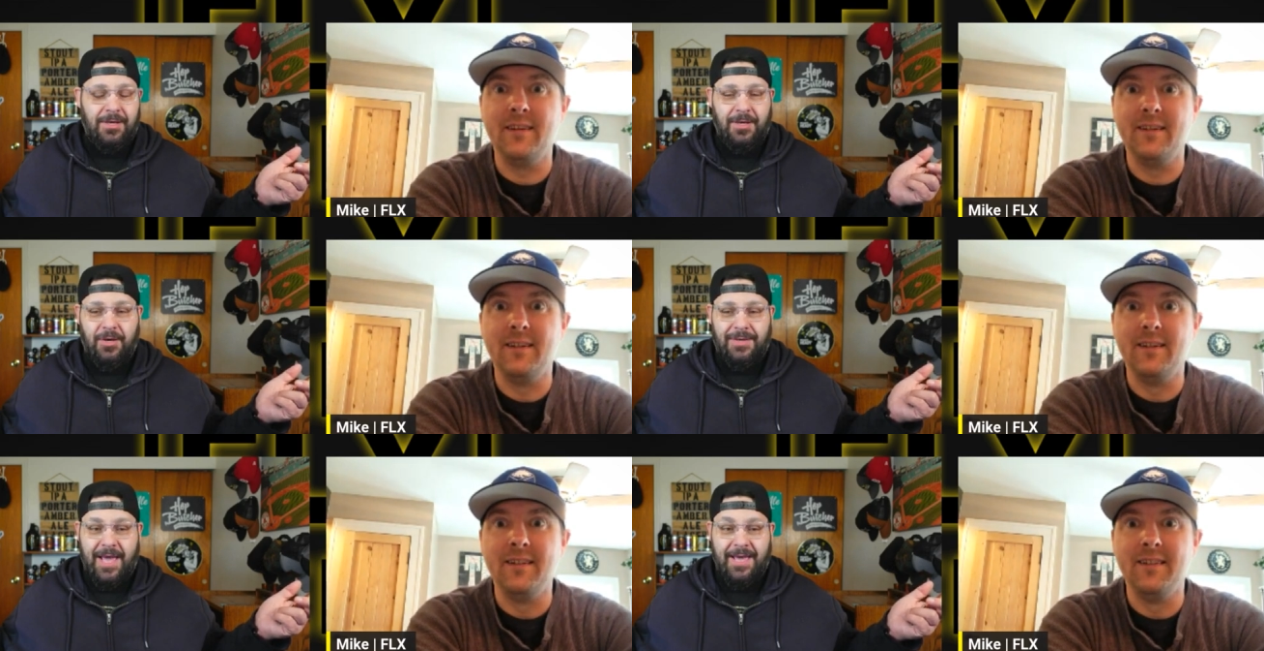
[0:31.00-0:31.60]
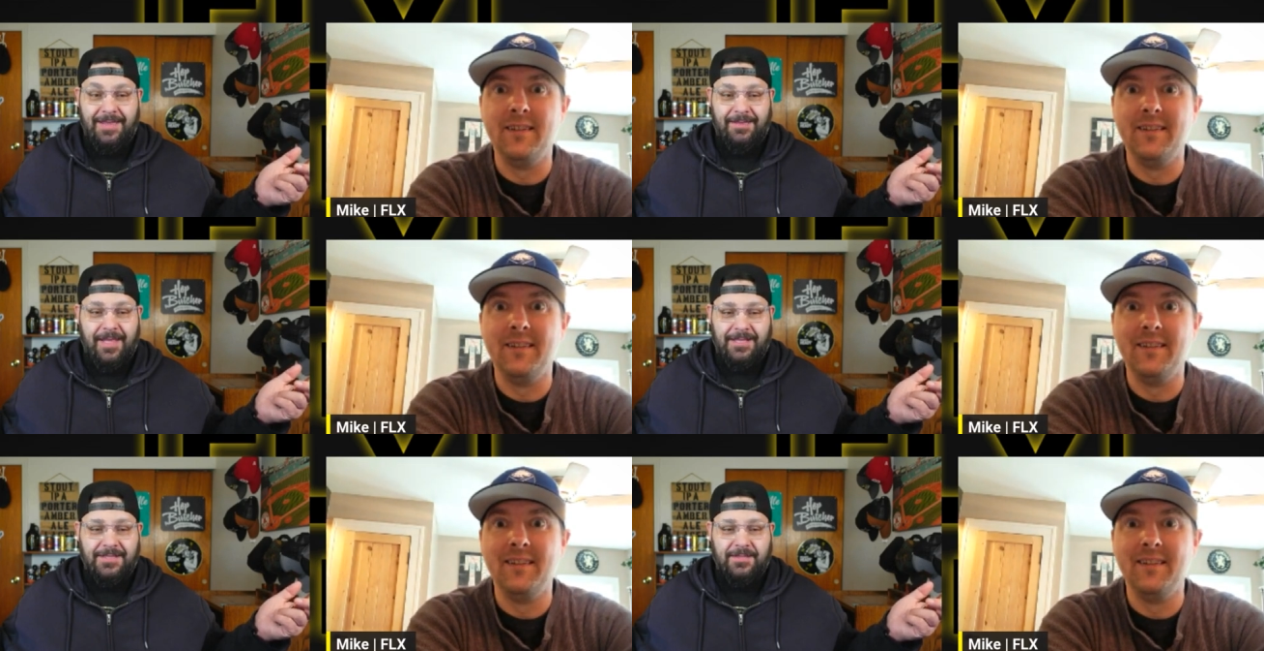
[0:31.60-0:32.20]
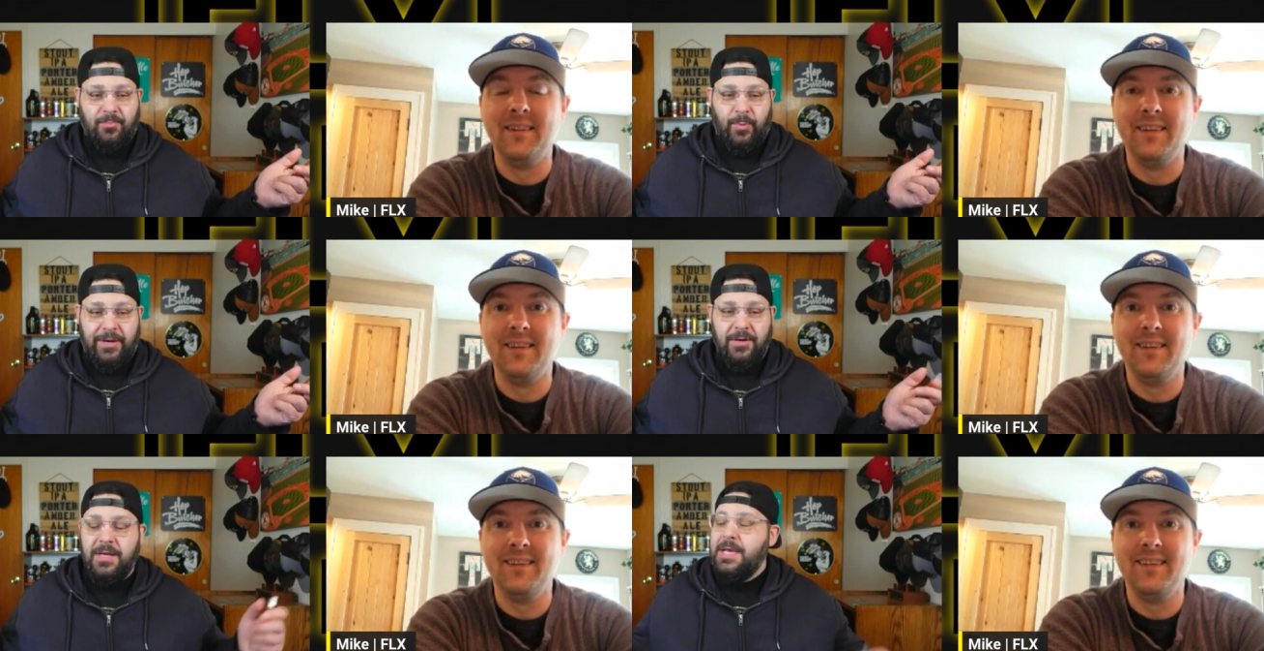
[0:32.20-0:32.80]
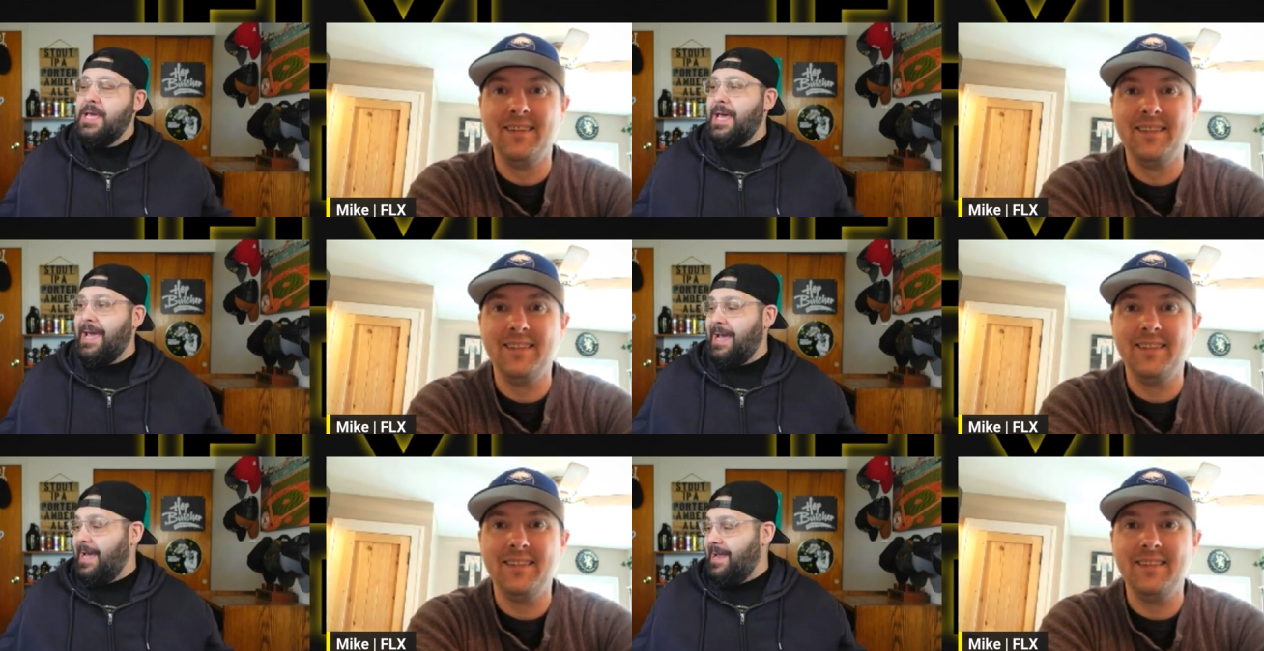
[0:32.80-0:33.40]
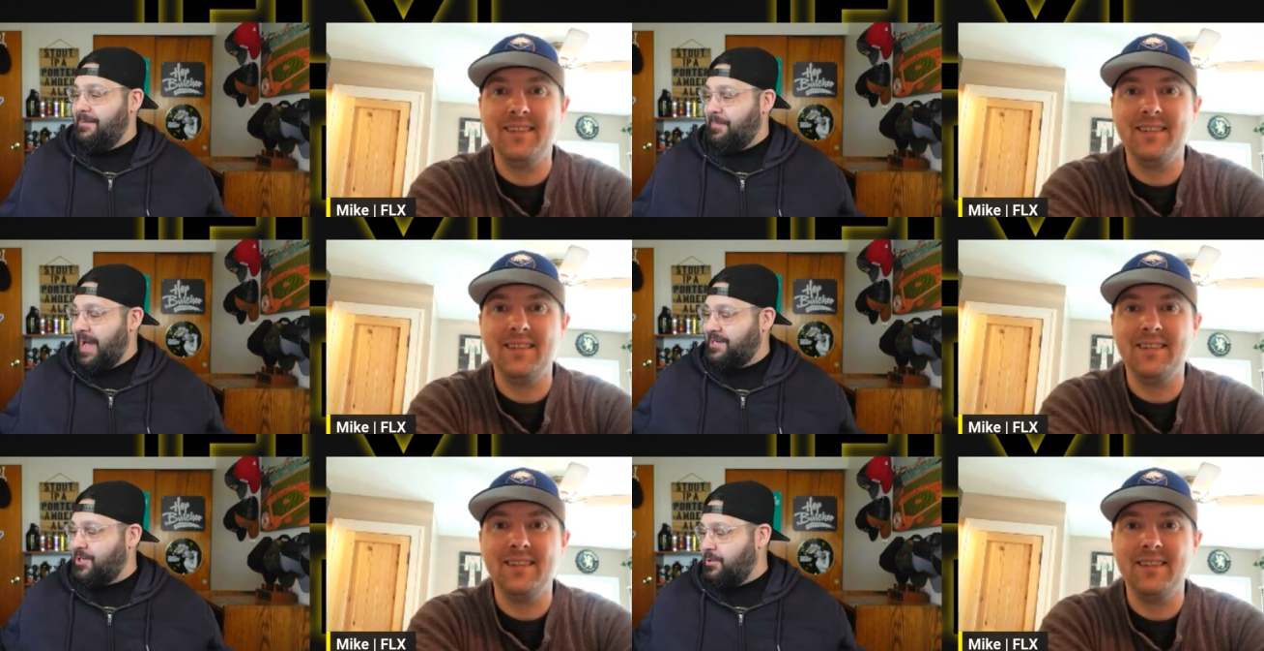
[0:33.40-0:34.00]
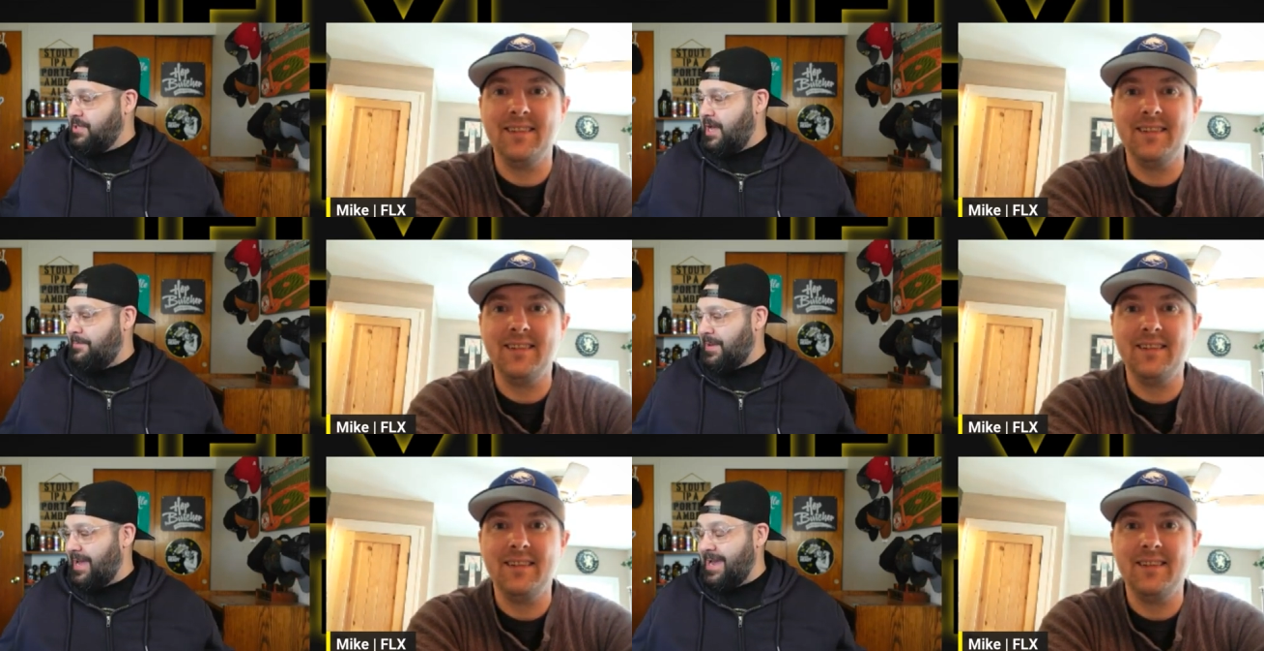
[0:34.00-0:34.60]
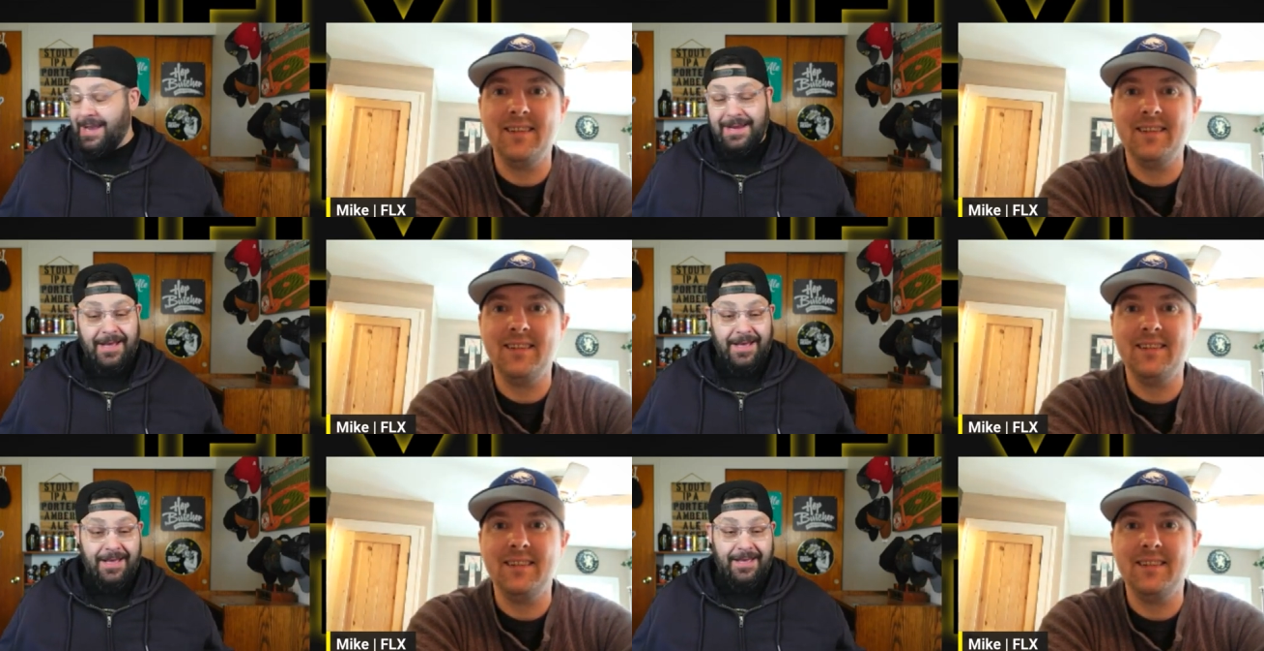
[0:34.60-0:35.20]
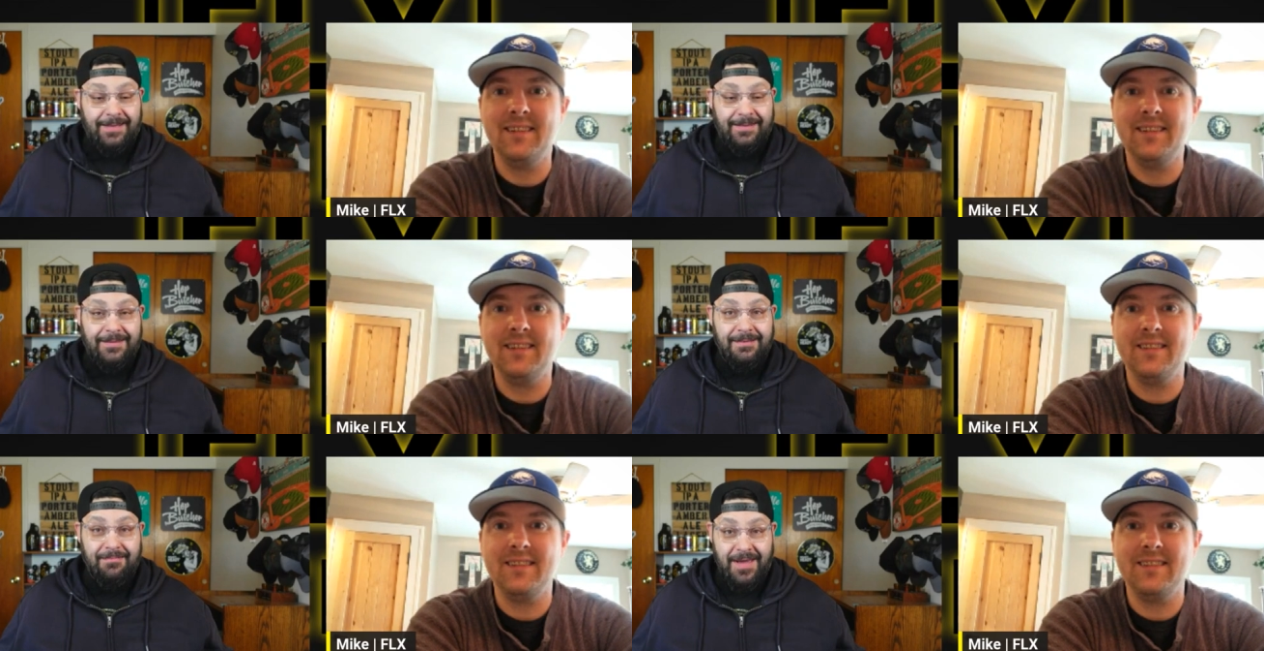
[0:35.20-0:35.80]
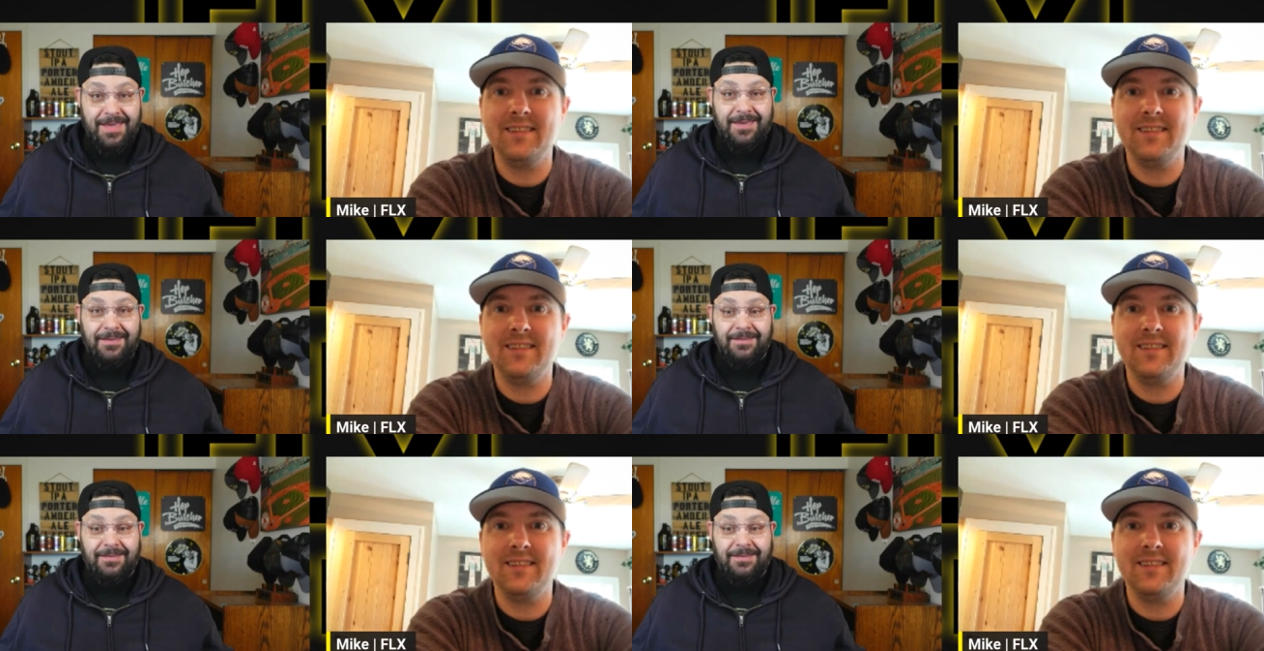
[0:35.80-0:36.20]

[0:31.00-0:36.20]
Speaker 1: Okay, that's weird. And box shows up, and uh, Mike,